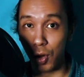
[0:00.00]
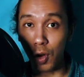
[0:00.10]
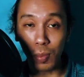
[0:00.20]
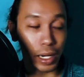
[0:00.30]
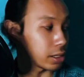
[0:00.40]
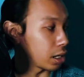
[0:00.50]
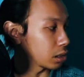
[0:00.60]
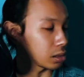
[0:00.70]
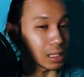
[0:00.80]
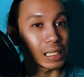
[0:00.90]
Oh my god,
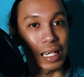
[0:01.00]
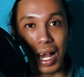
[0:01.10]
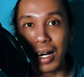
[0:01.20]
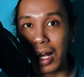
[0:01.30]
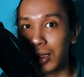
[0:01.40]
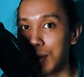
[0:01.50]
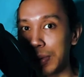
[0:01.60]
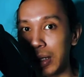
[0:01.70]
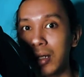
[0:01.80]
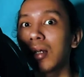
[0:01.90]
Gan
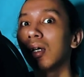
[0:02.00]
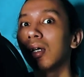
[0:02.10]
Atapan